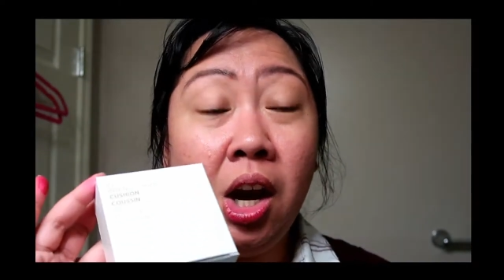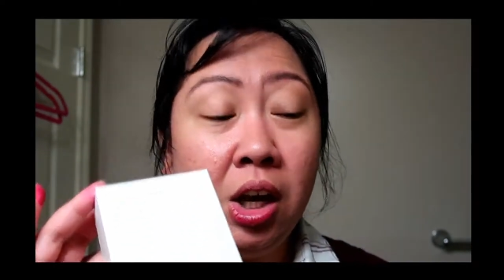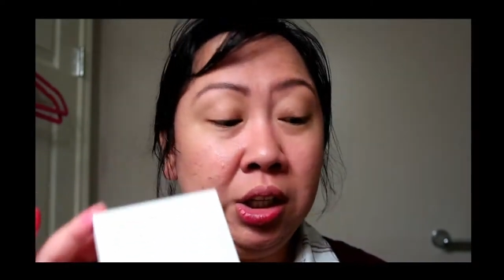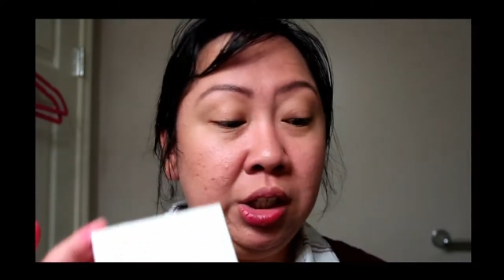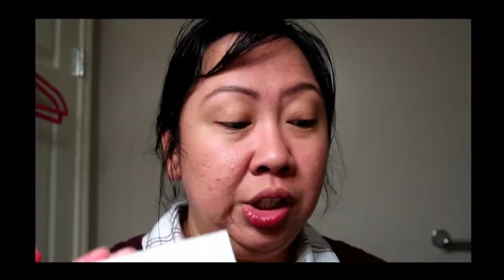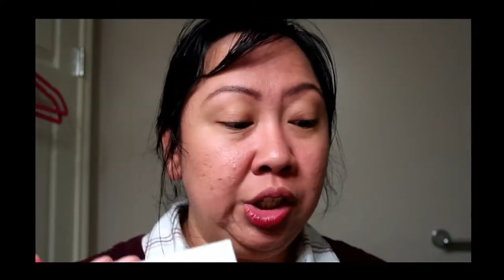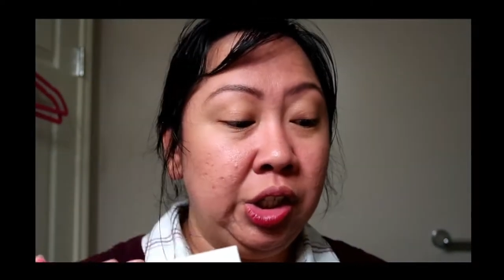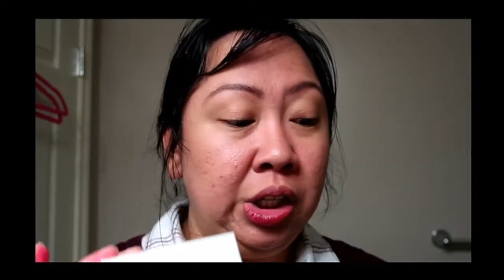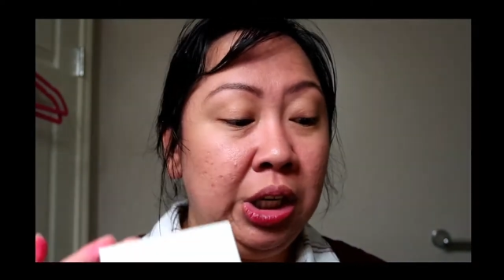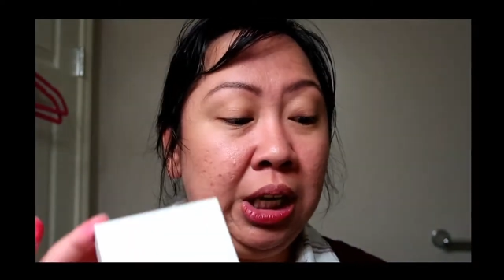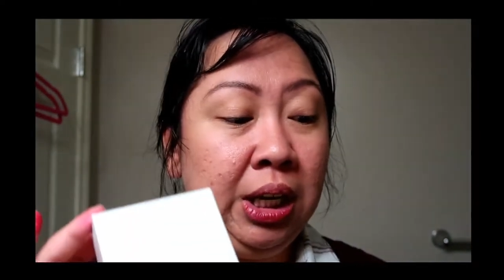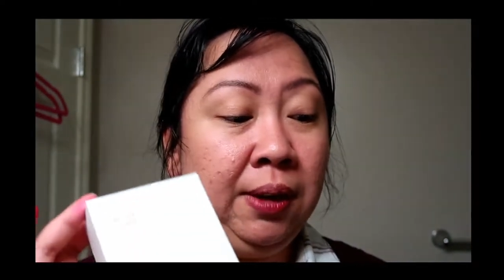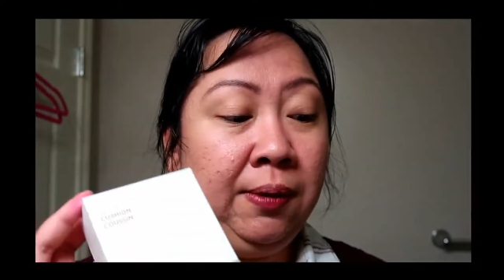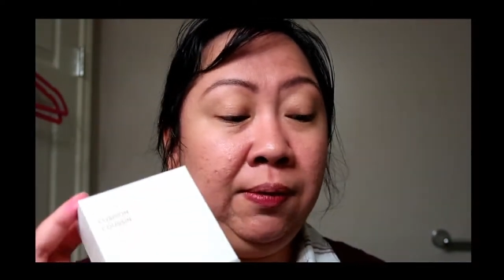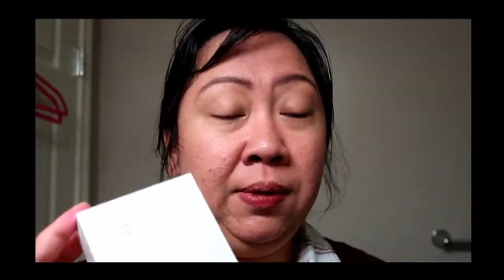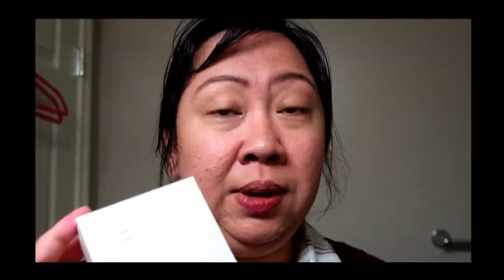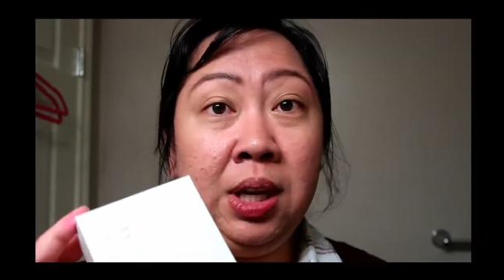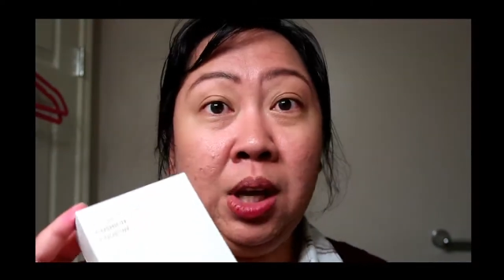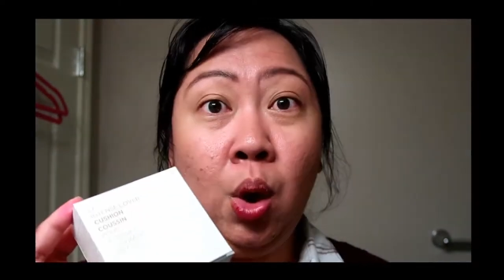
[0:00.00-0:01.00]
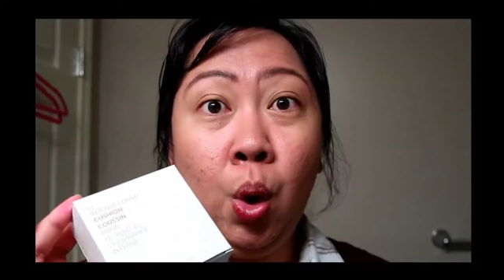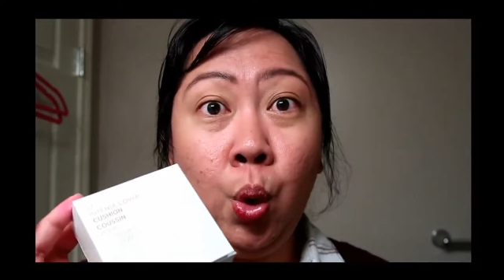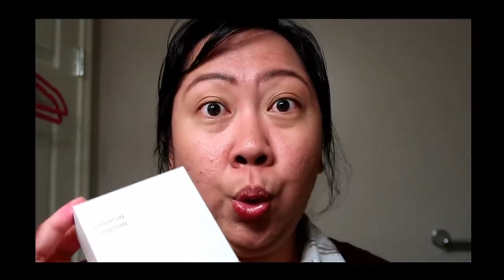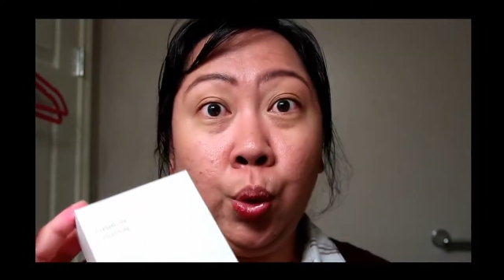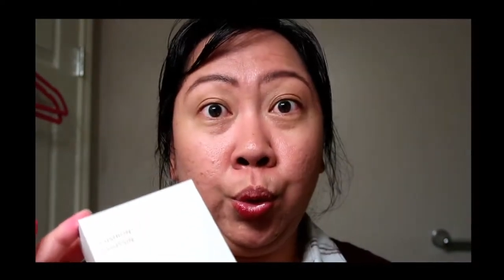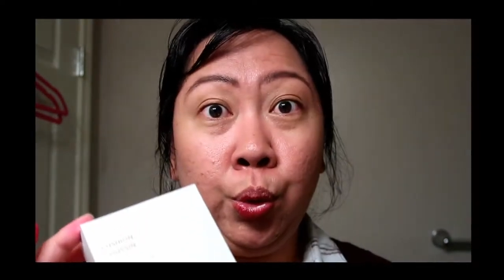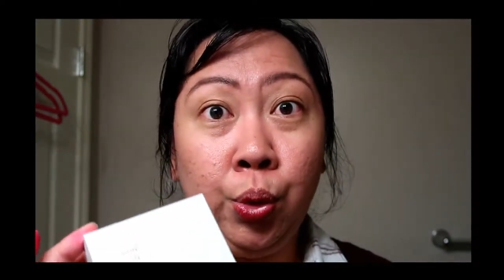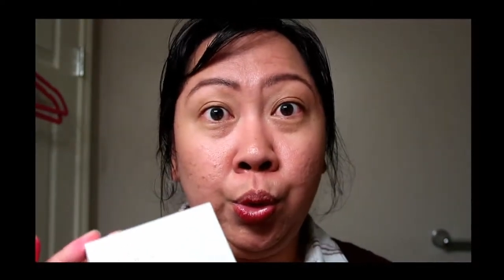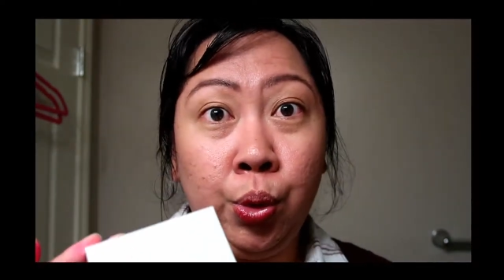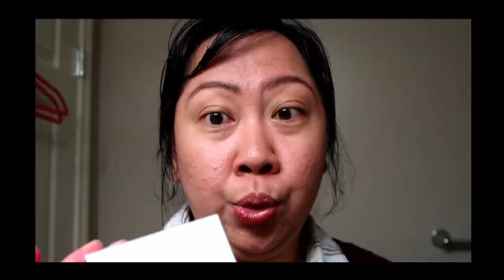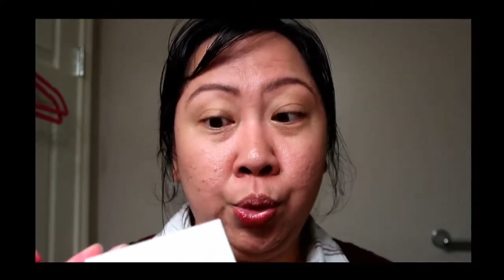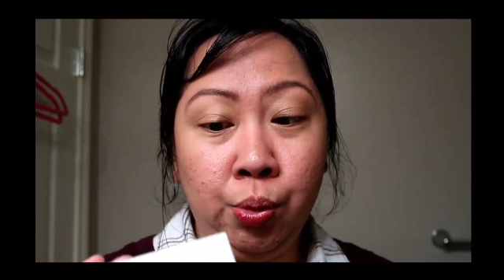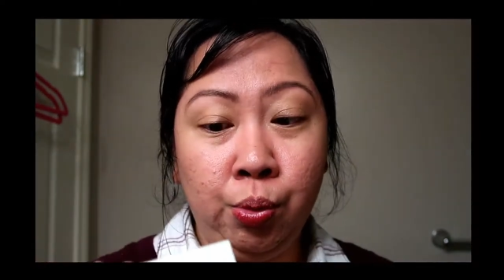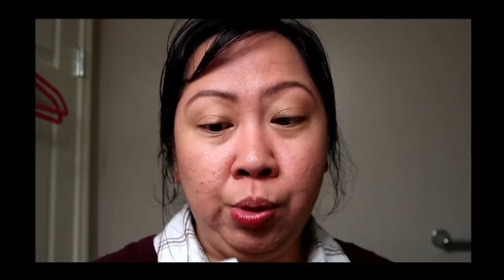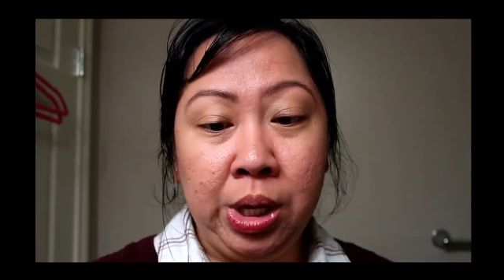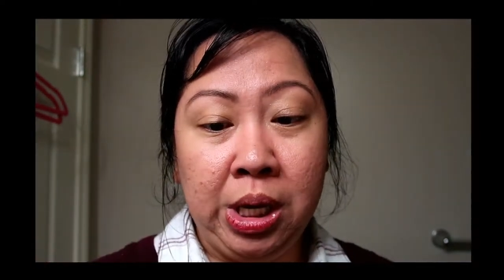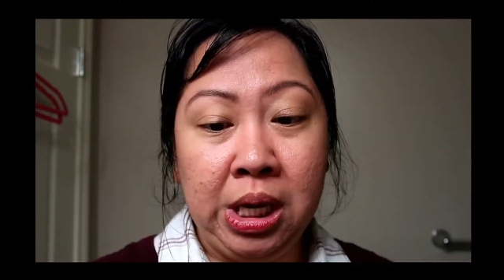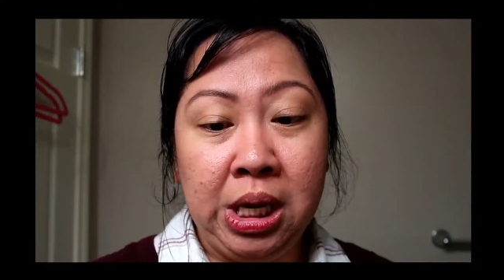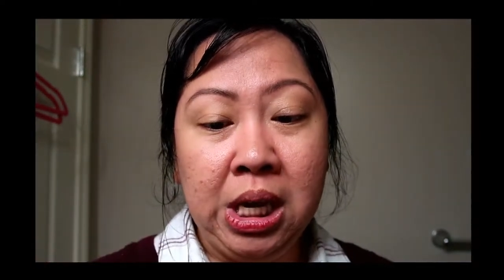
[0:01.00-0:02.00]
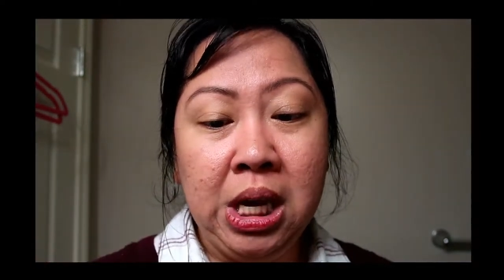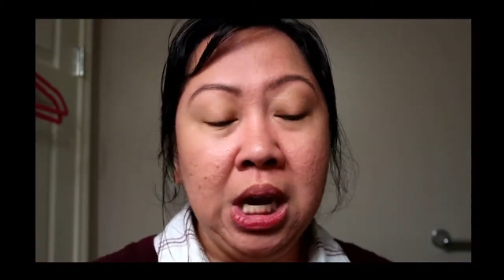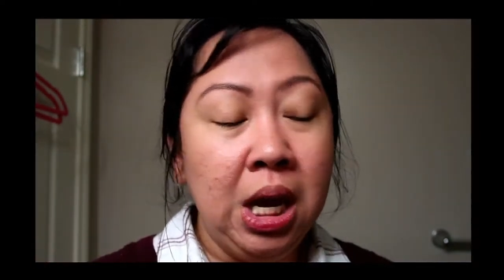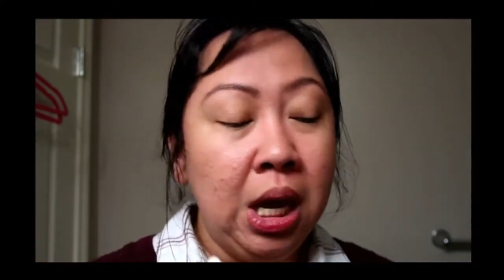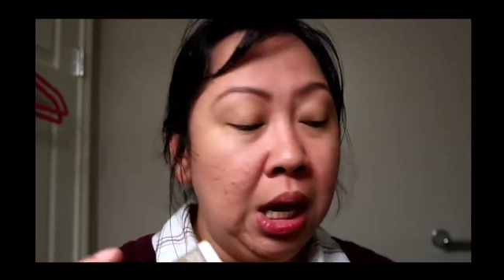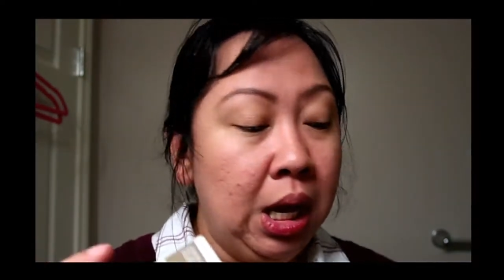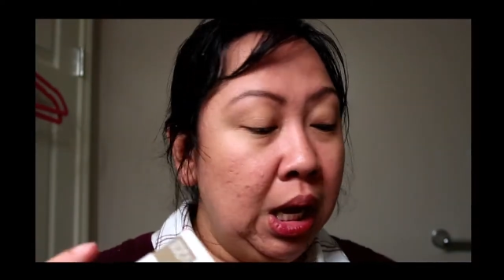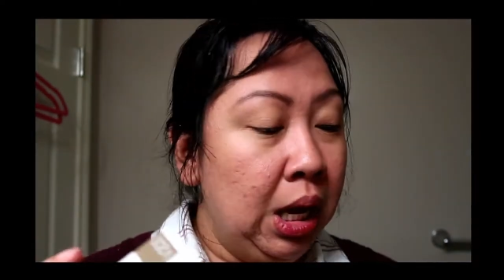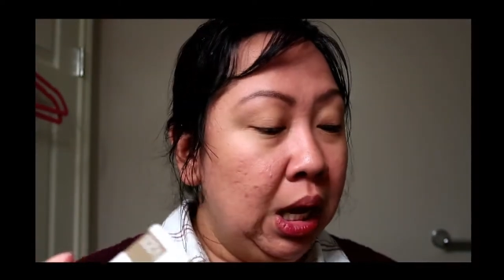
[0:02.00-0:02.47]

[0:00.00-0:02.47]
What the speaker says: on the shade V03.